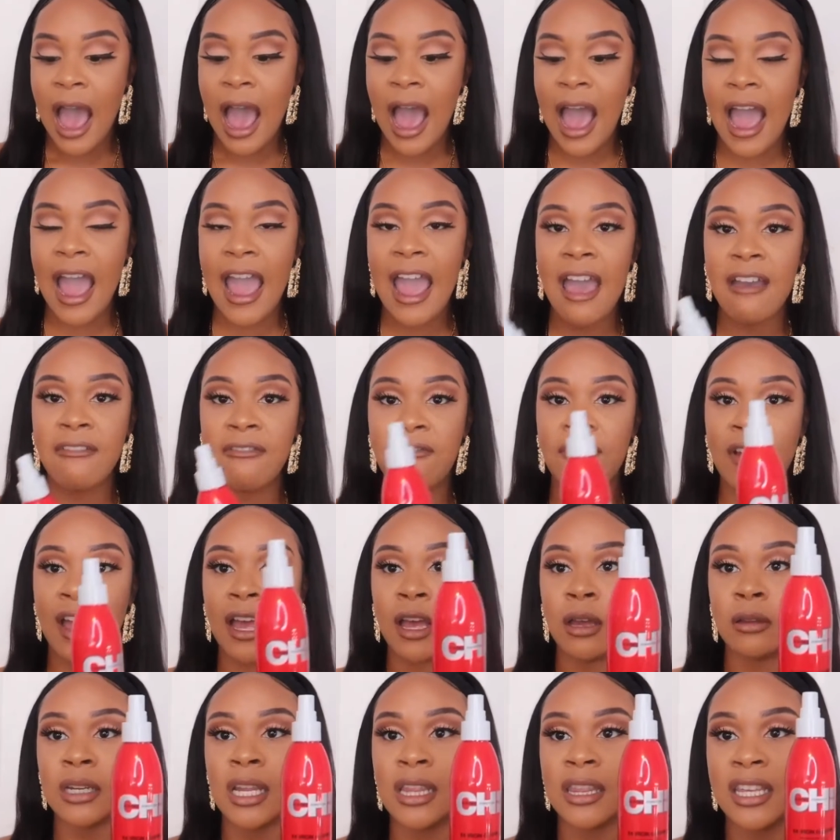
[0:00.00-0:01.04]
I have
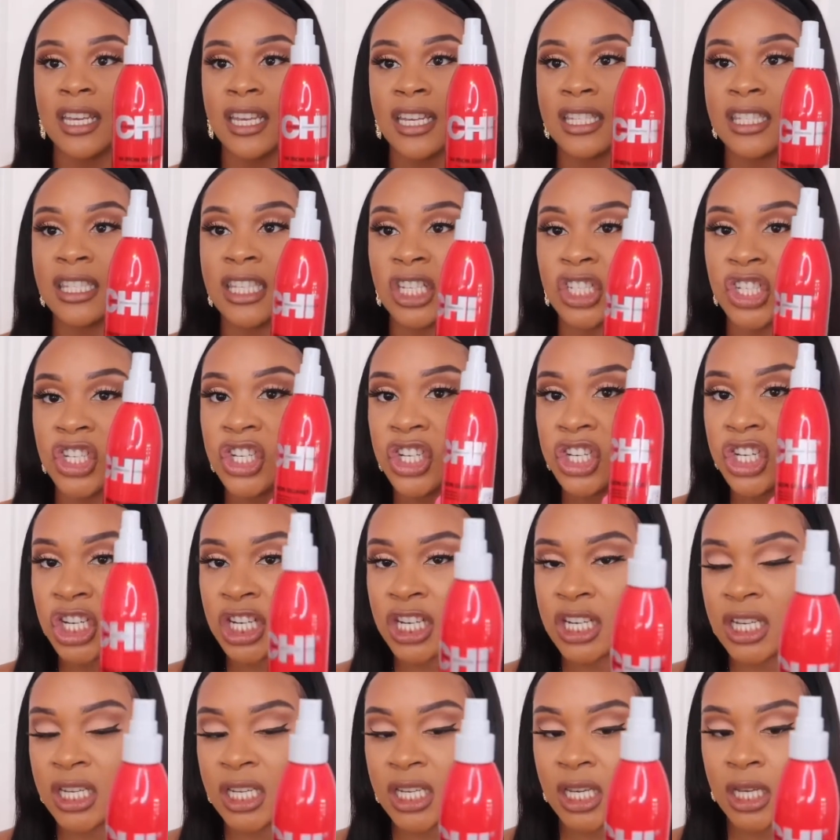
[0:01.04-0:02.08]
found this
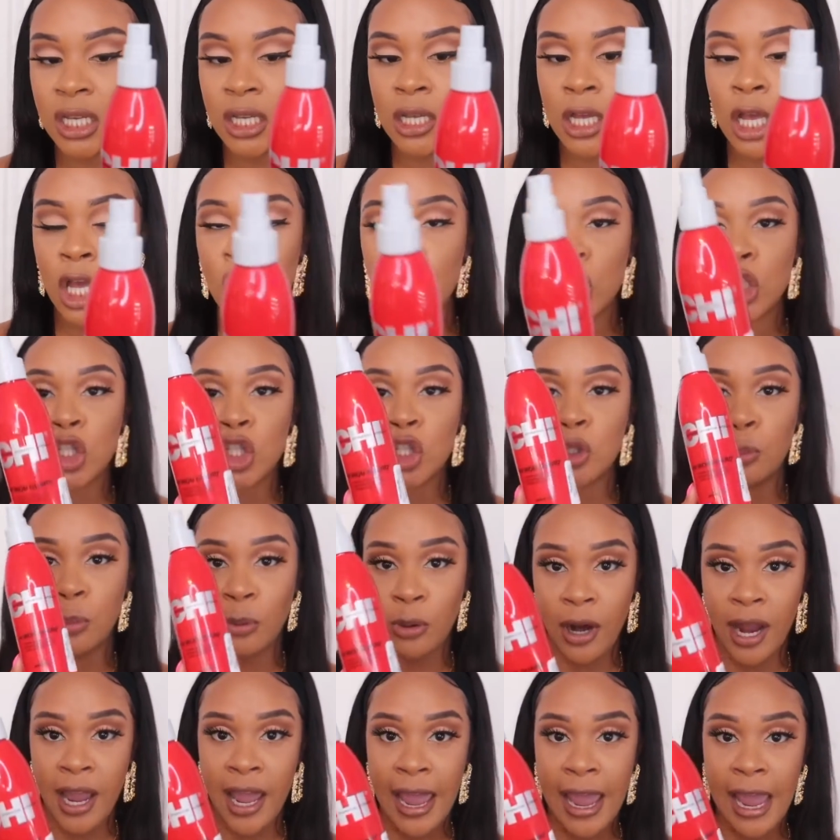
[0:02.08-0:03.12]
Chi
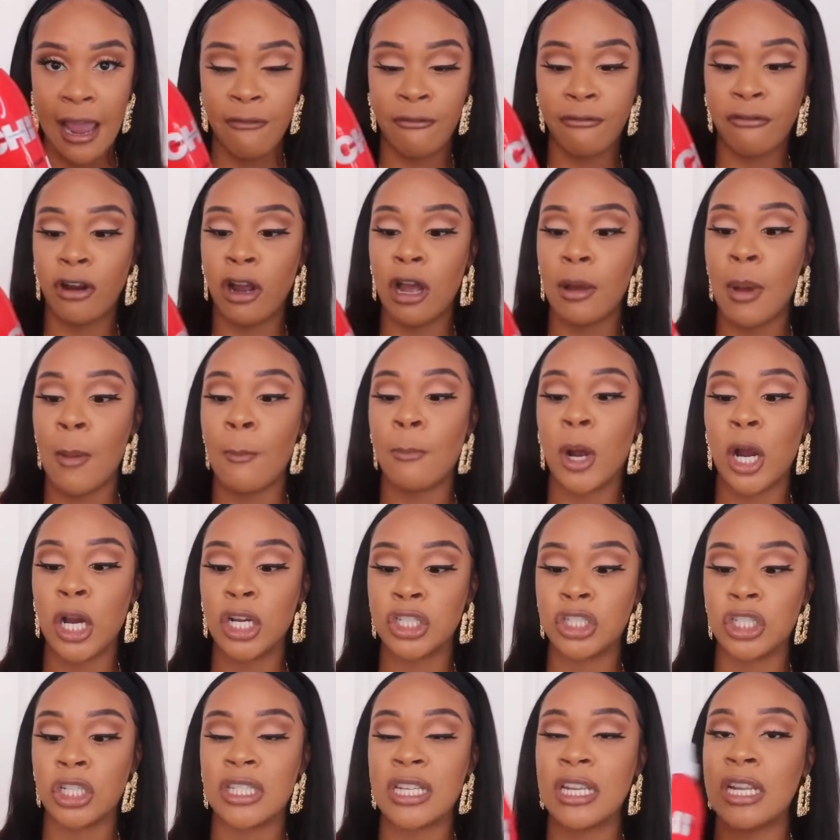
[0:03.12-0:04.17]
spray from
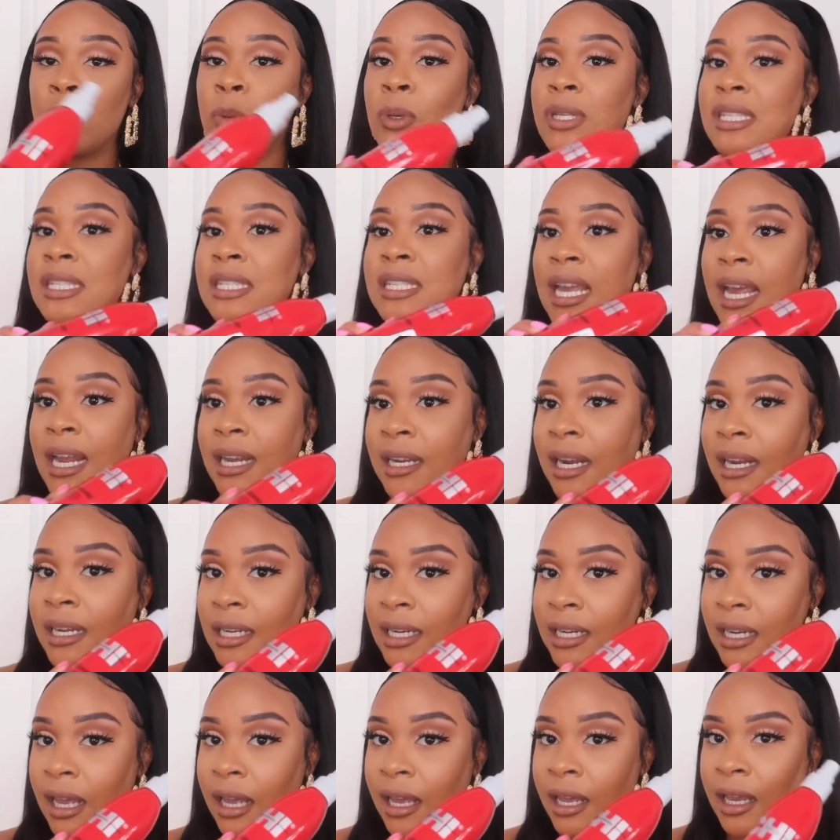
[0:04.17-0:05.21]
Marshalls and it was
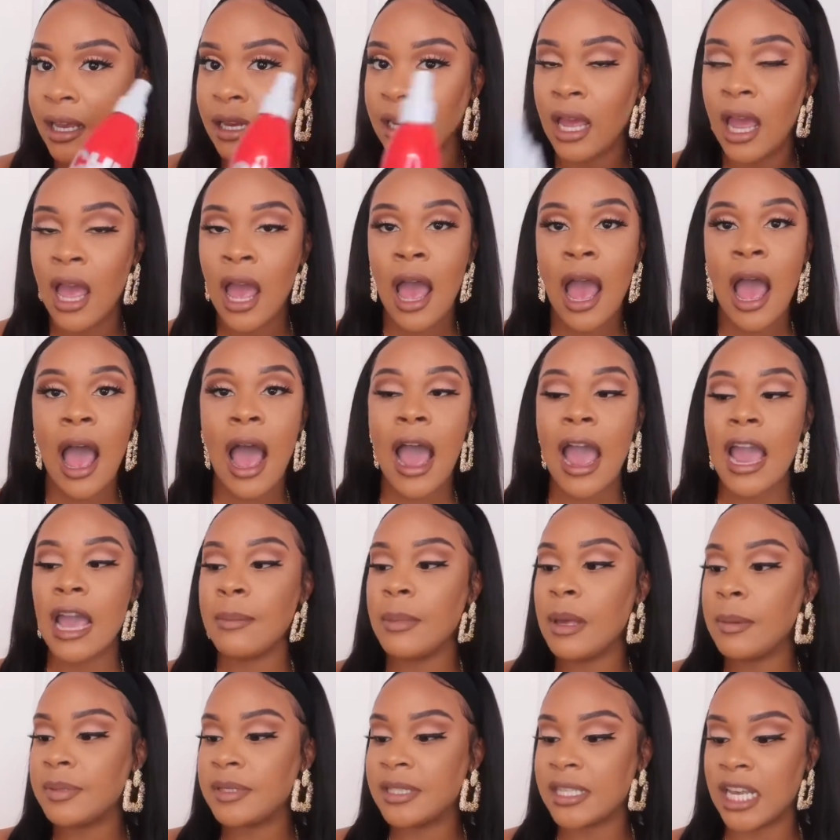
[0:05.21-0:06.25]
$10.99. I am
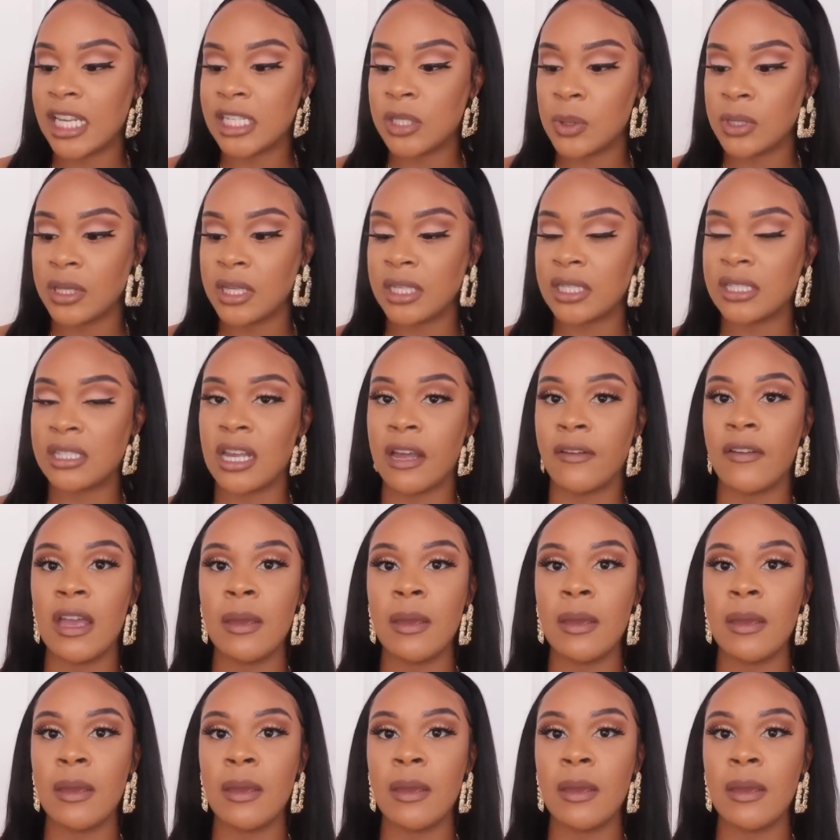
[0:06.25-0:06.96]
obsessed with this stuff.